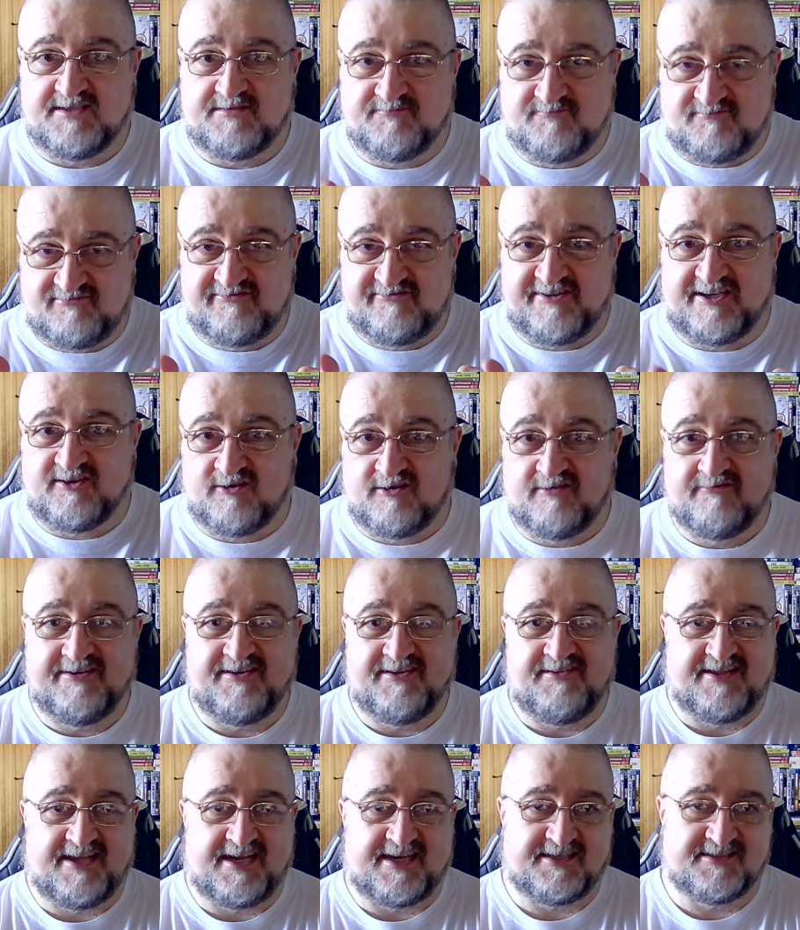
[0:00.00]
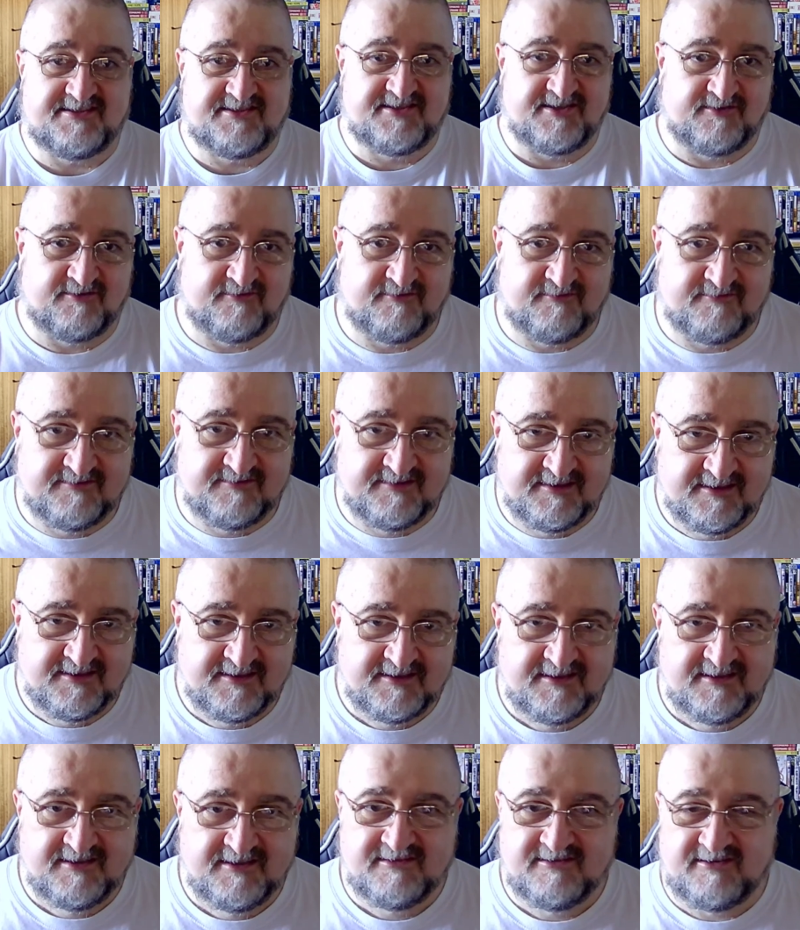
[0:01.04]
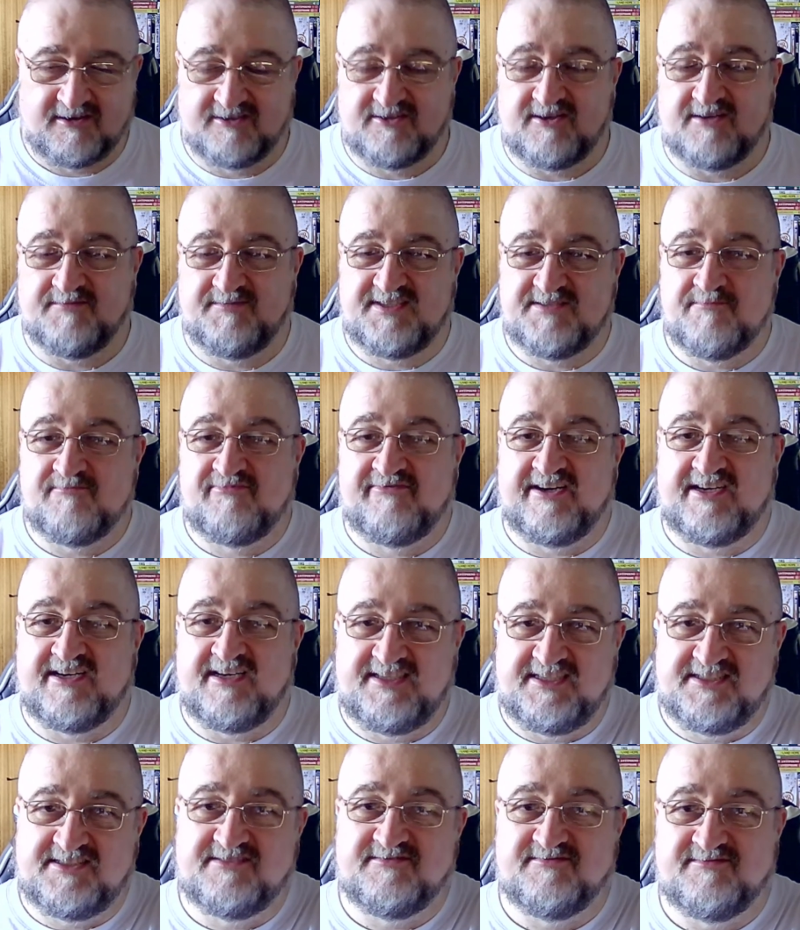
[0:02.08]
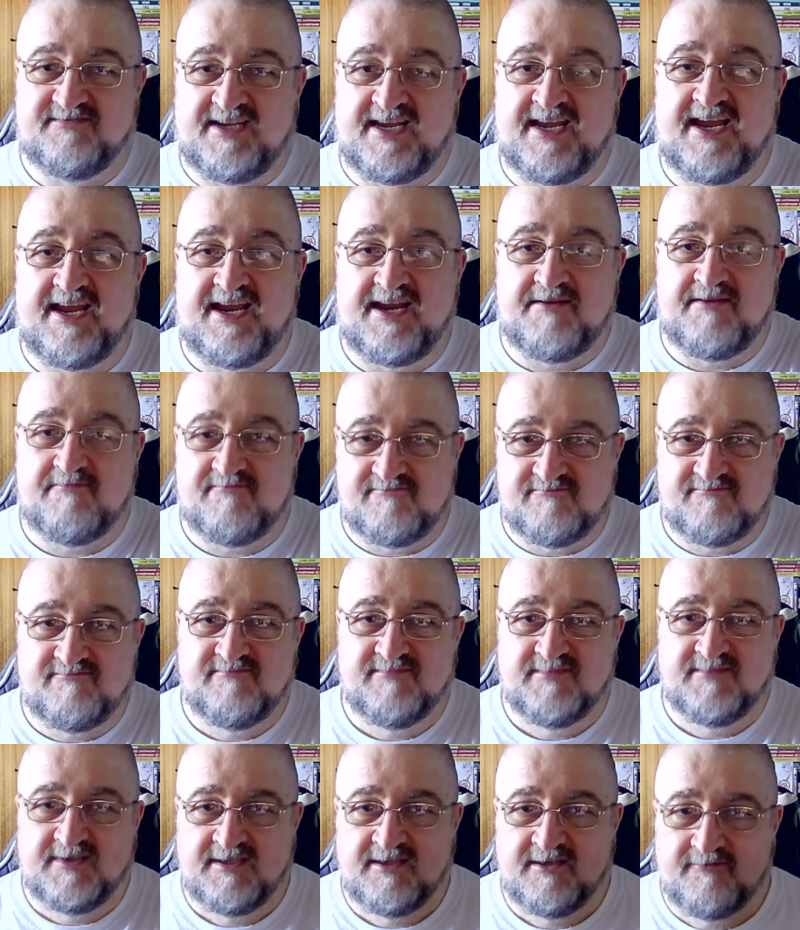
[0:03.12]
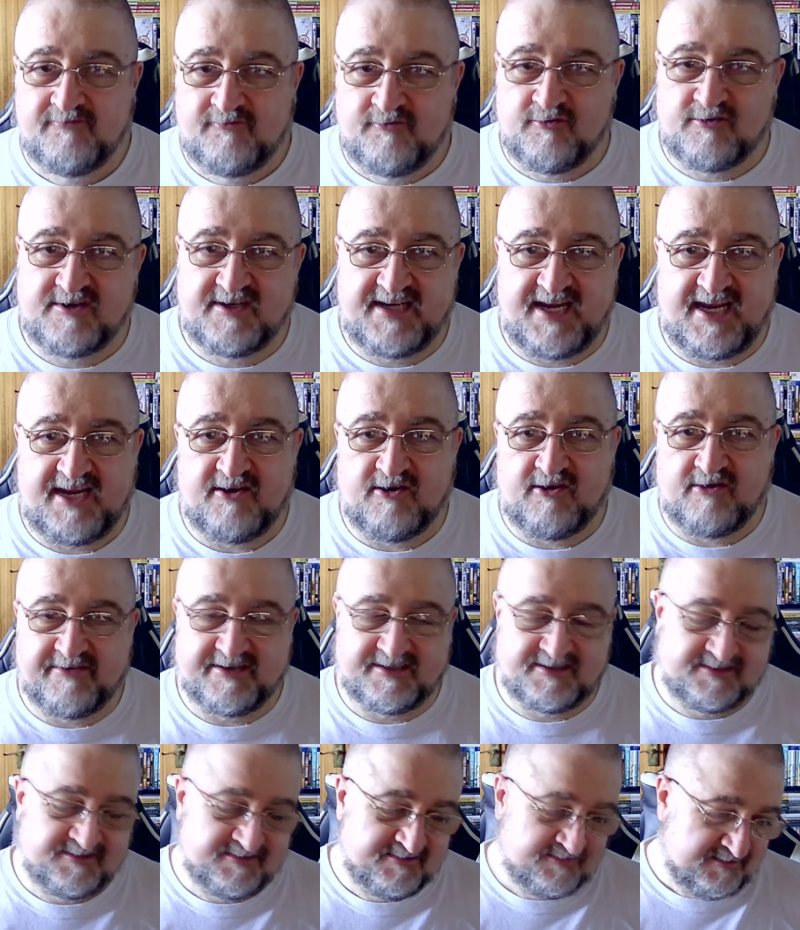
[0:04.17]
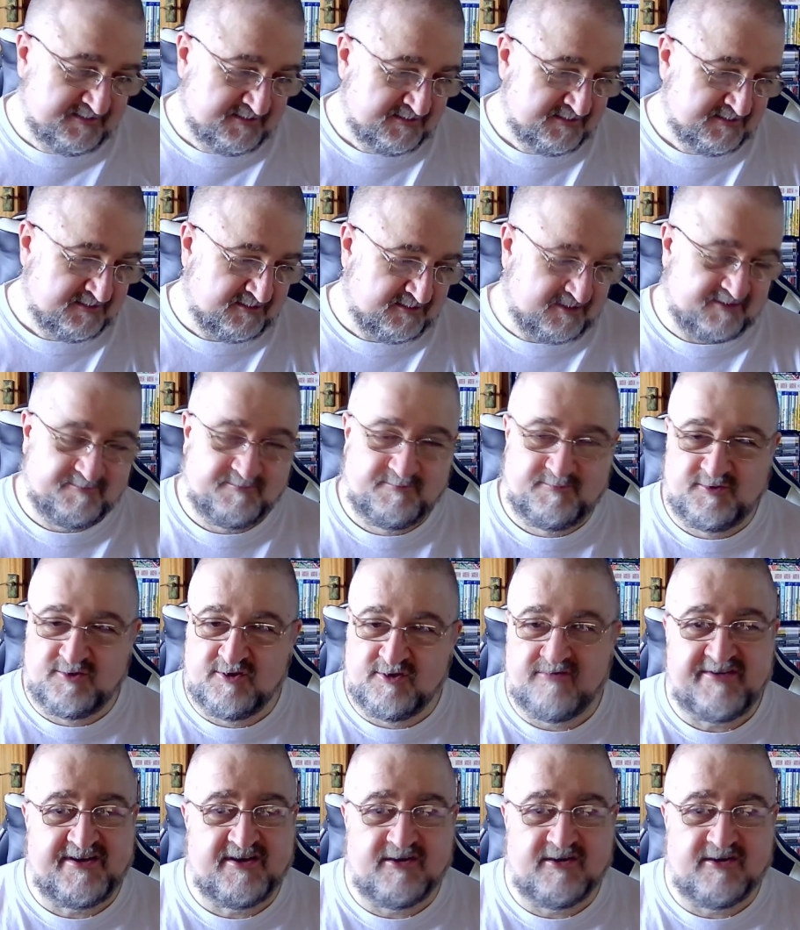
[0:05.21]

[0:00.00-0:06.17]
print of it and things. So, or not a decent print, a decent 4K of it, or Blu-ray